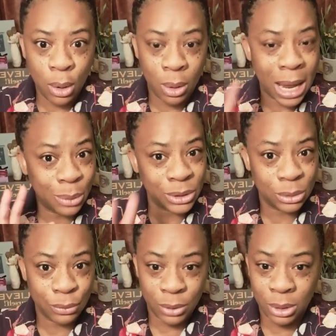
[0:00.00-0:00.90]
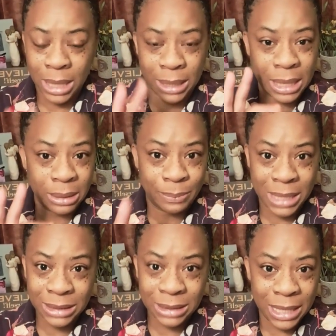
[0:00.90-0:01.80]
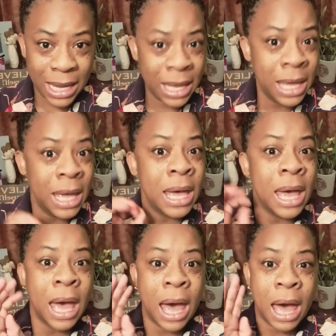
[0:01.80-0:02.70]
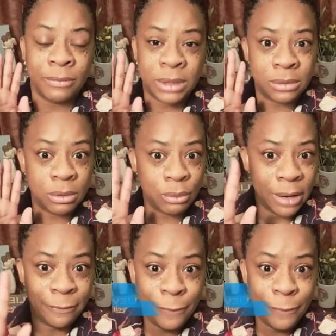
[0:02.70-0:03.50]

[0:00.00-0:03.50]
There are instances when reality has more impact than fantasy.